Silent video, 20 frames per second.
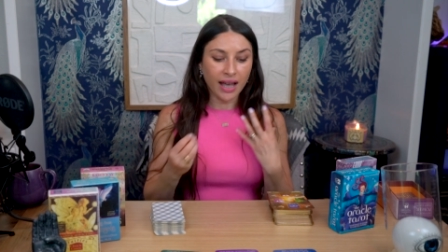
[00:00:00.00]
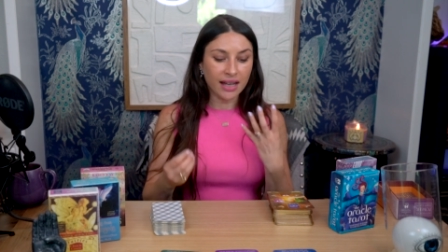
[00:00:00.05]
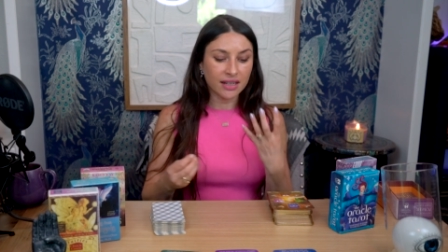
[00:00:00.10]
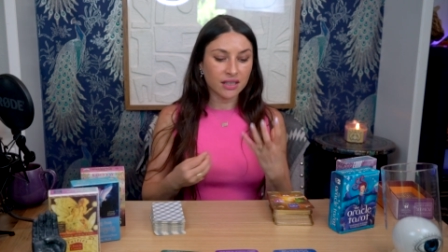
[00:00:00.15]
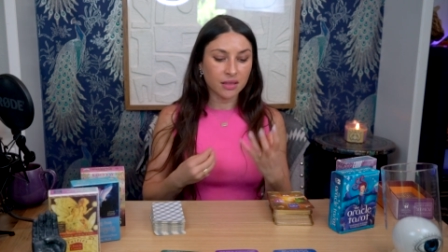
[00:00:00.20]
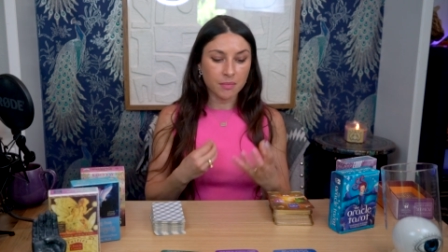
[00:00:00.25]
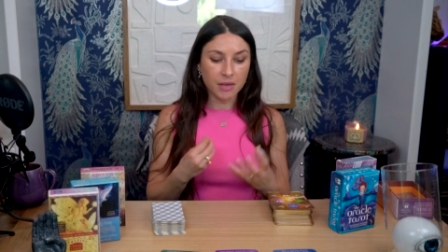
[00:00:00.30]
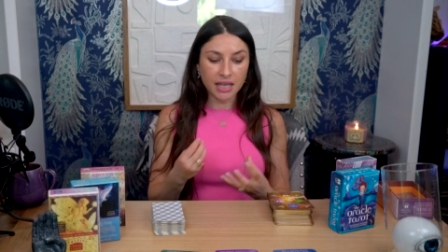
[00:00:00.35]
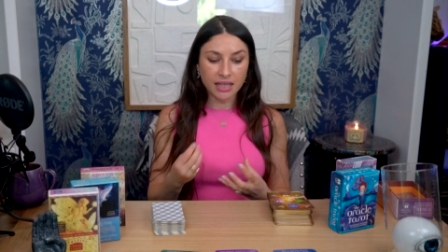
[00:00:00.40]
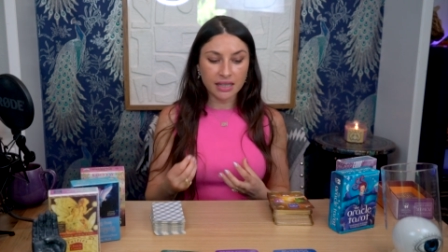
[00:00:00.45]
had
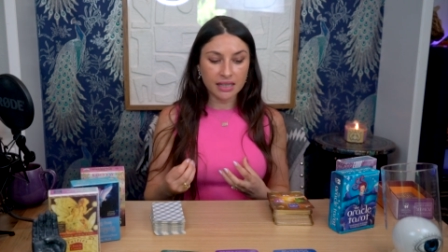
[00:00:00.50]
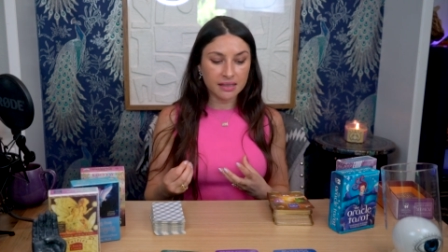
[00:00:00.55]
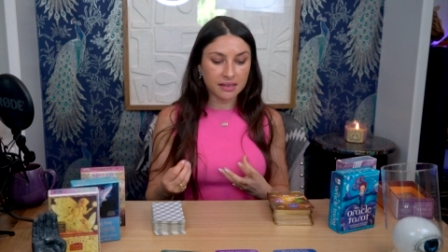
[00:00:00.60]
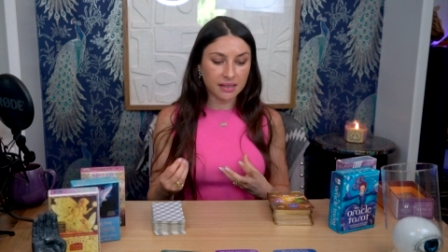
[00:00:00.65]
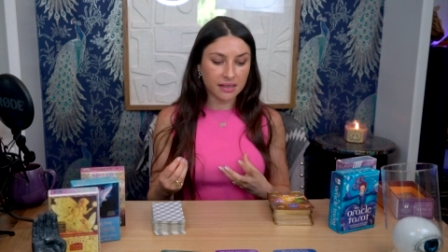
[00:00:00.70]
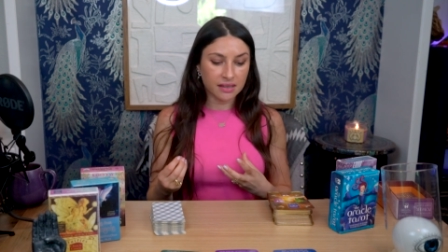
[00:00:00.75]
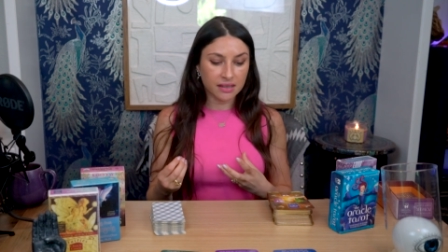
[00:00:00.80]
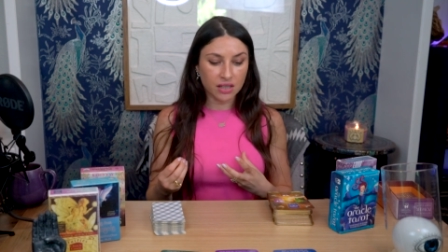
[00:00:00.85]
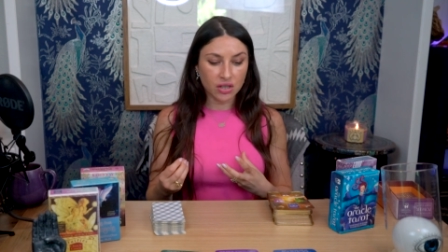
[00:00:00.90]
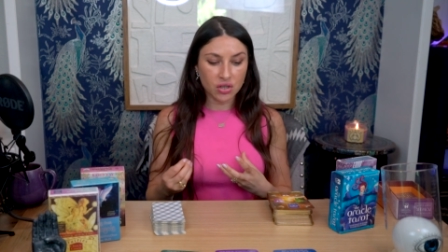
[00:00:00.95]
to make this
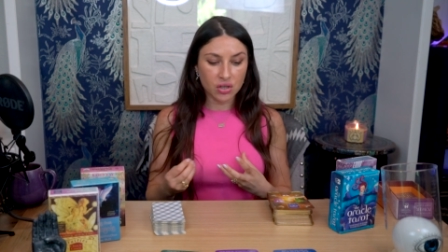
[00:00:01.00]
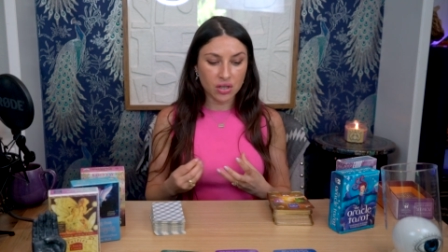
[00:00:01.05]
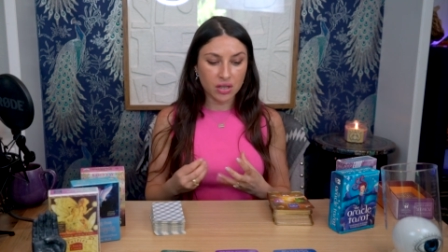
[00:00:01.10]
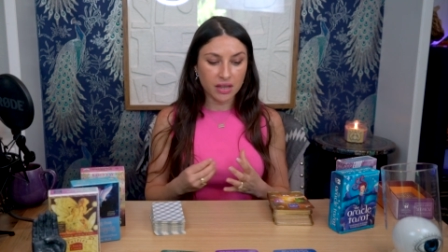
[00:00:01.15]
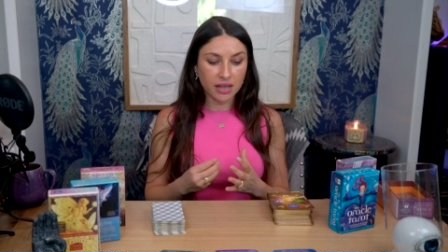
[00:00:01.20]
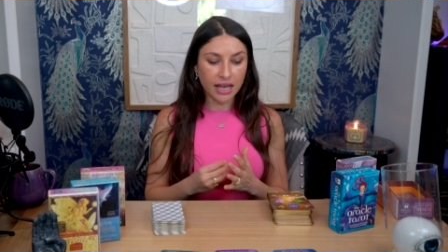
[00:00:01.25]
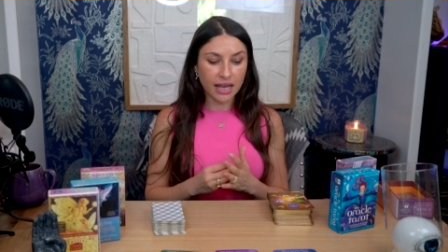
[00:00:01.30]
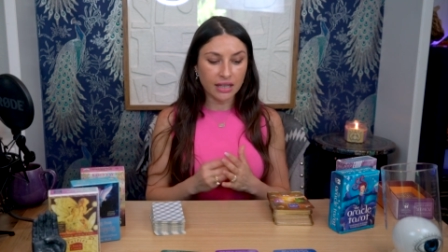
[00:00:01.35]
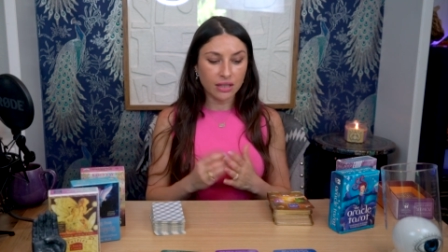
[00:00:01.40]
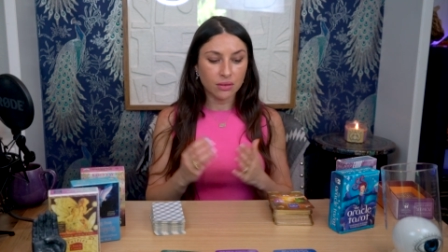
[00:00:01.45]
decision
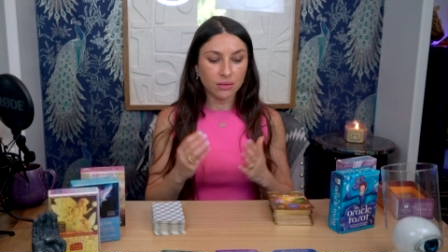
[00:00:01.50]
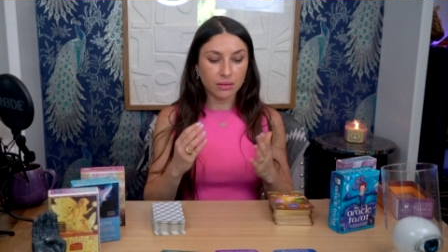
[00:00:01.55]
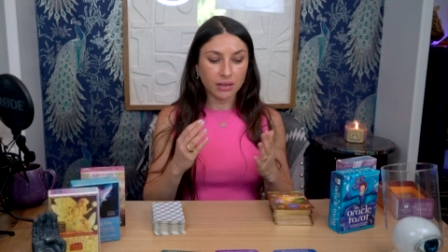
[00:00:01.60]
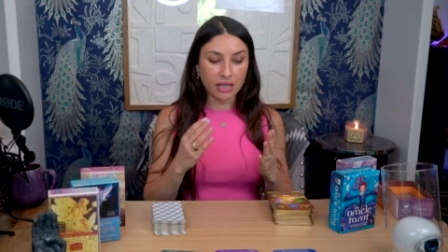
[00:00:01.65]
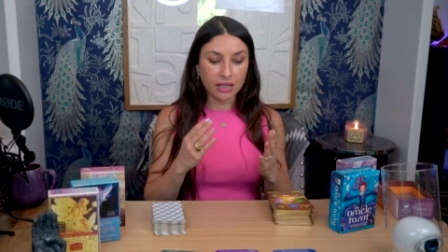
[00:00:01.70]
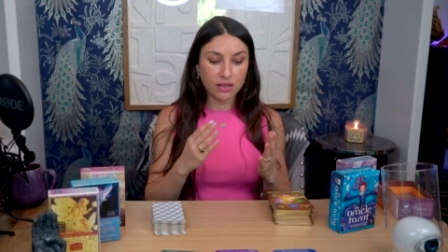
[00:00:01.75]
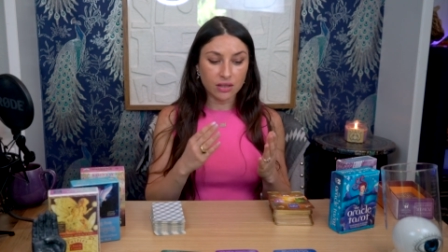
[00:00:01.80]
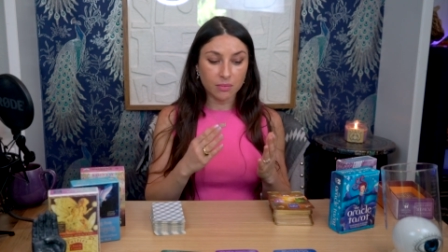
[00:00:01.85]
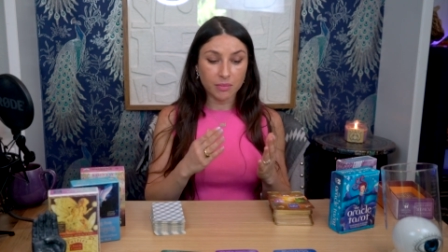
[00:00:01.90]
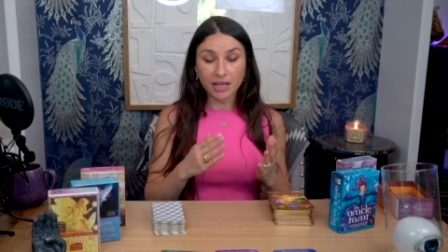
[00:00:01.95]
that you
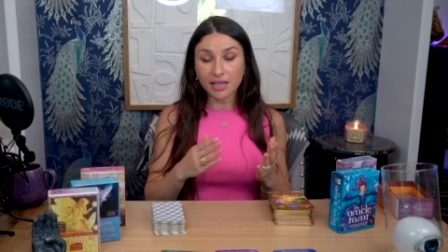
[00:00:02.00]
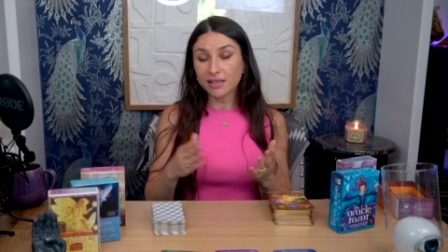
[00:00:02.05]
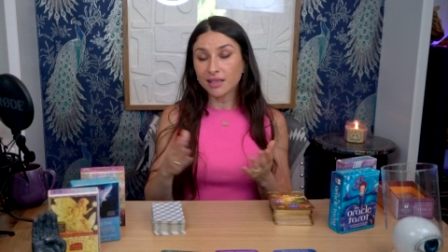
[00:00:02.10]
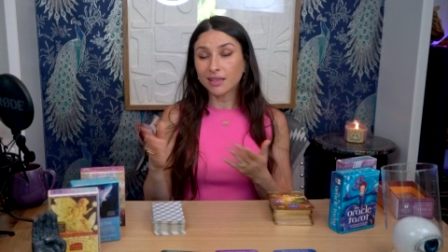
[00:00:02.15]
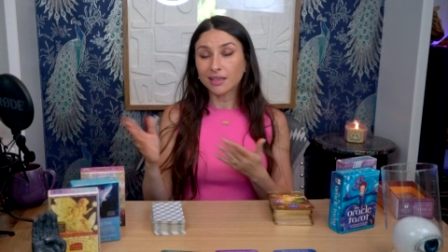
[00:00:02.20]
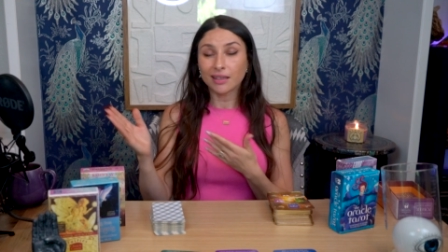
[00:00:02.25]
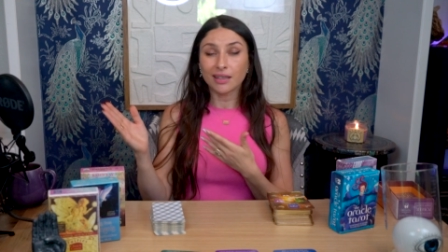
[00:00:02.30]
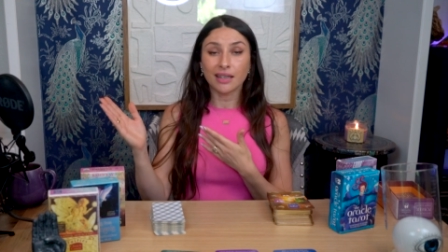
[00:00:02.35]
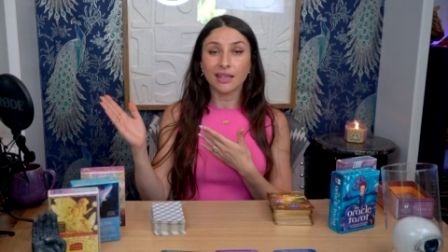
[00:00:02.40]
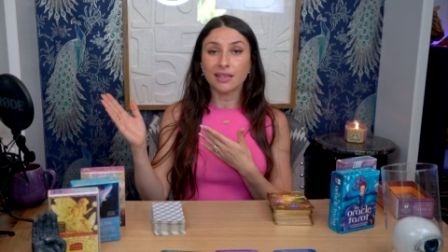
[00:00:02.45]
need to
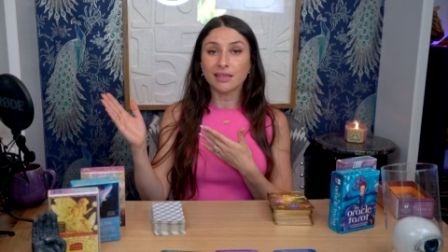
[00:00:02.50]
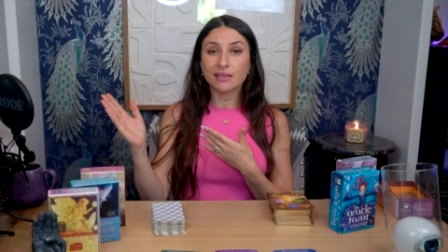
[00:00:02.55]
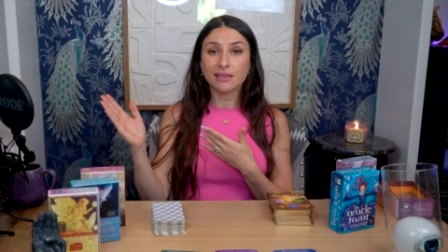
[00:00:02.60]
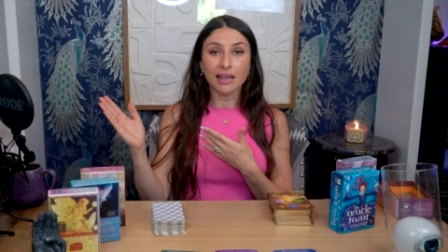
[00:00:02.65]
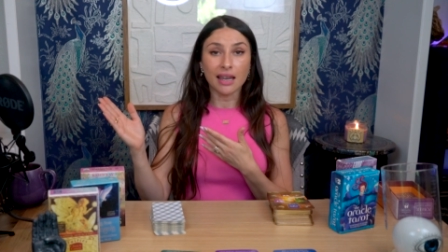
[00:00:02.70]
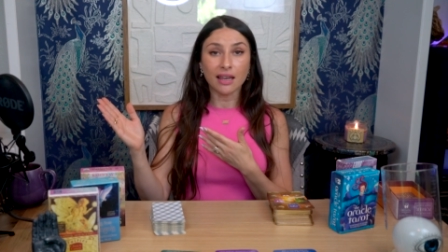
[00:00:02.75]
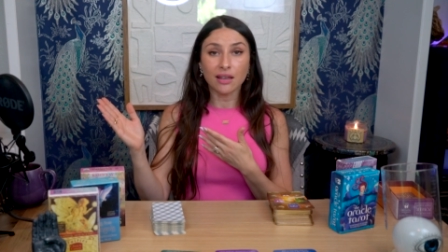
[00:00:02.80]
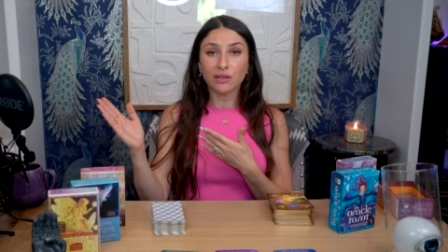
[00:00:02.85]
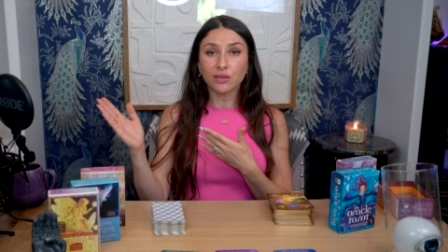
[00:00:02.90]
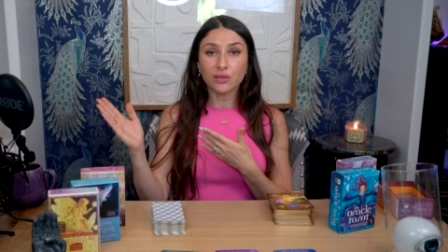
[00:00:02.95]
basically
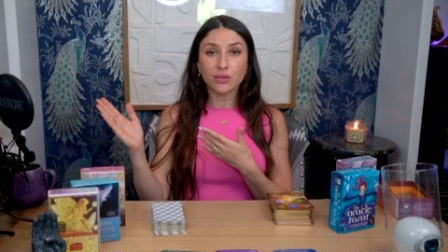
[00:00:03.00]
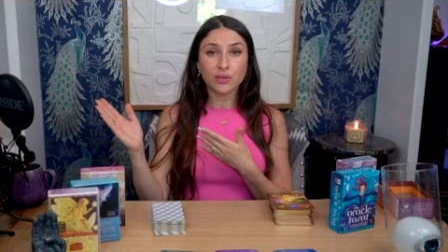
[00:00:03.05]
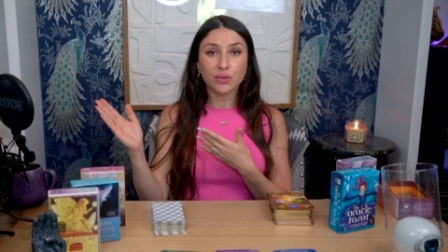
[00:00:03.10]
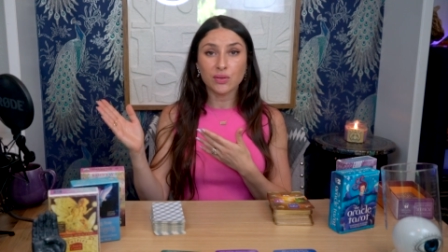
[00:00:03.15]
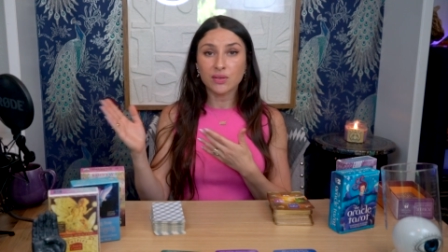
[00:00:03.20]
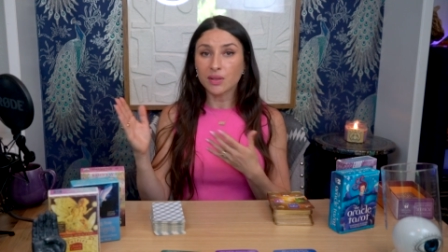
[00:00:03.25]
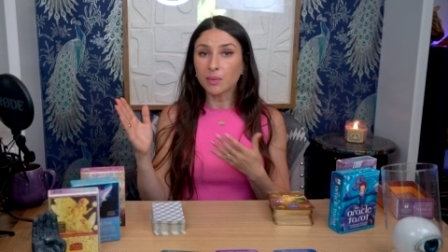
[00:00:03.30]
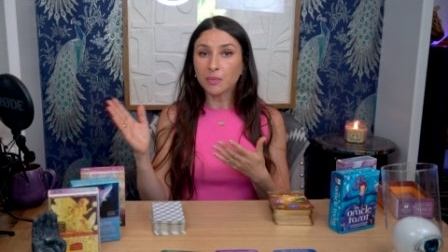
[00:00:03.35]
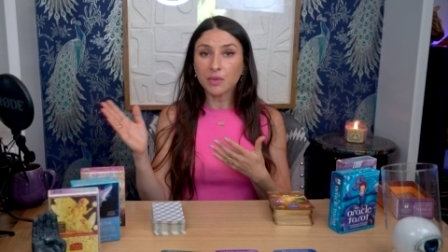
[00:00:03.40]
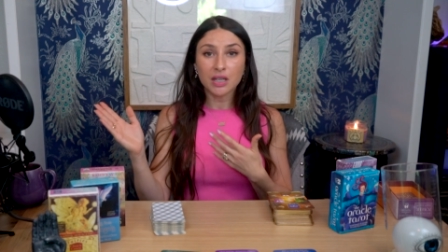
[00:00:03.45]
sail to
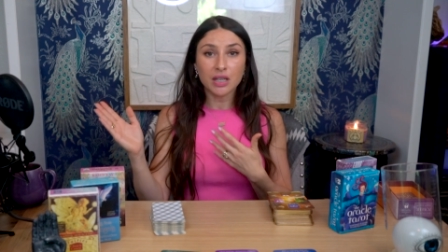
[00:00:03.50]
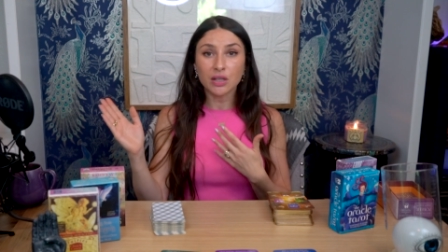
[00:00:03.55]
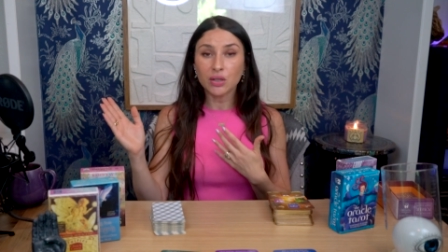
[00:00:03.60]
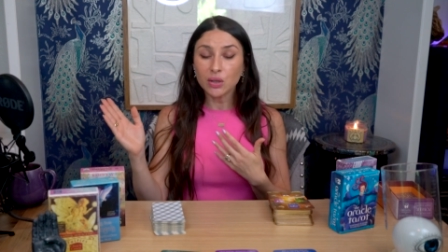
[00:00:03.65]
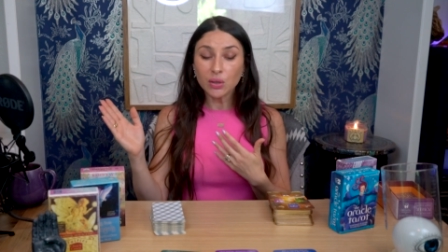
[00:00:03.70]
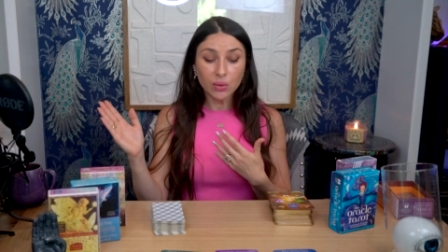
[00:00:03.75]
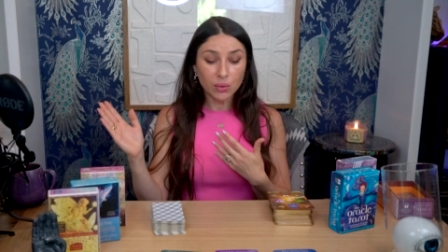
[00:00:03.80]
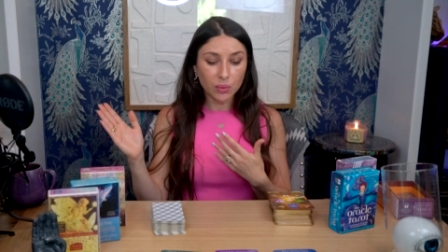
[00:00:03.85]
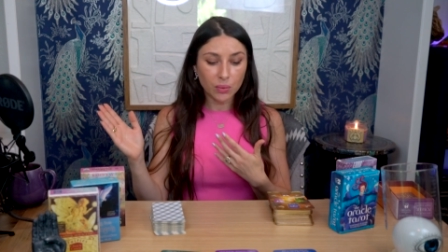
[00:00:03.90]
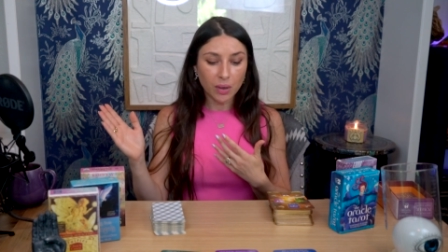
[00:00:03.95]
something
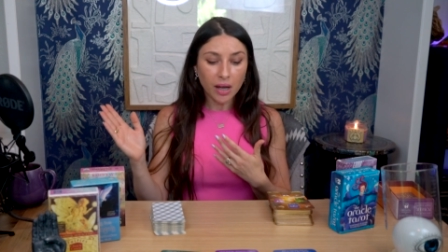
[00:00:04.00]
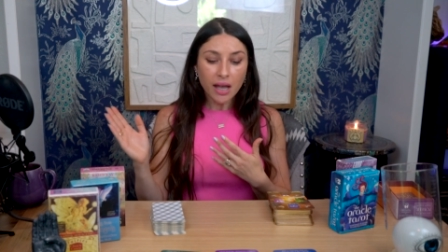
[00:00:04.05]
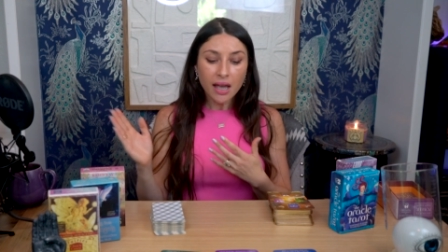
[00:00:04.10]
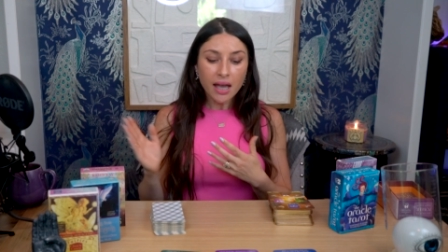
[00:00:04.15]
new.